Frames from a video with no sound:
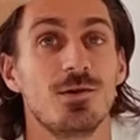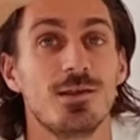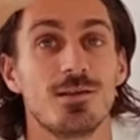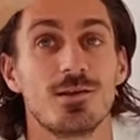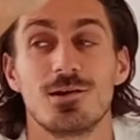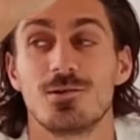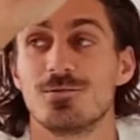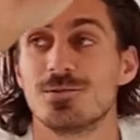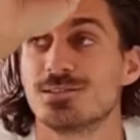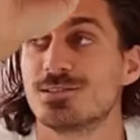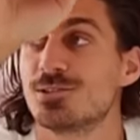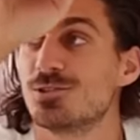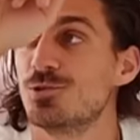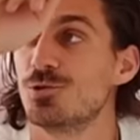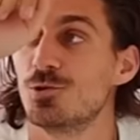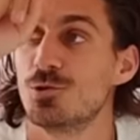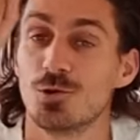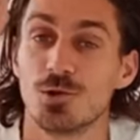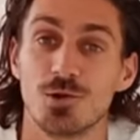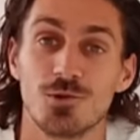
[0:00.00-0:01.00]
We thought it was
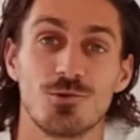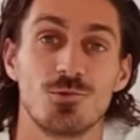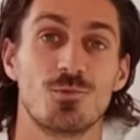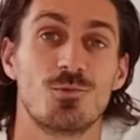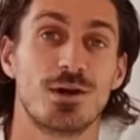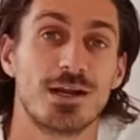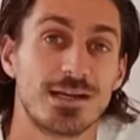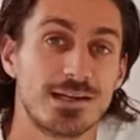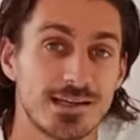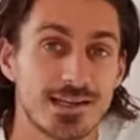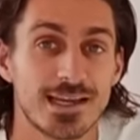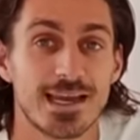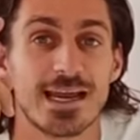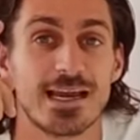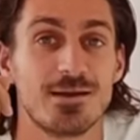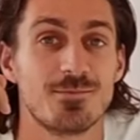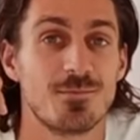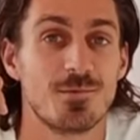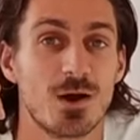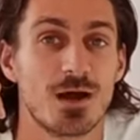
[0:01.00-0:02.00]
cool to bring the
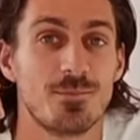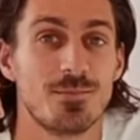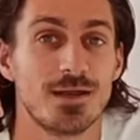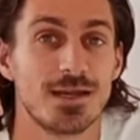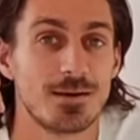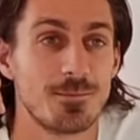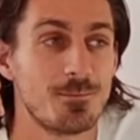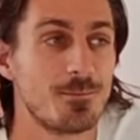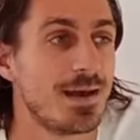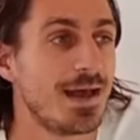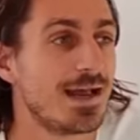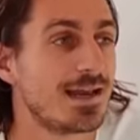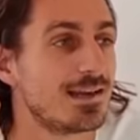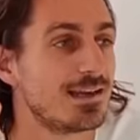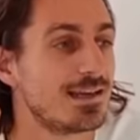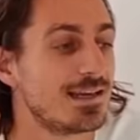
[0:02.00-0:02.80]
cane webbing back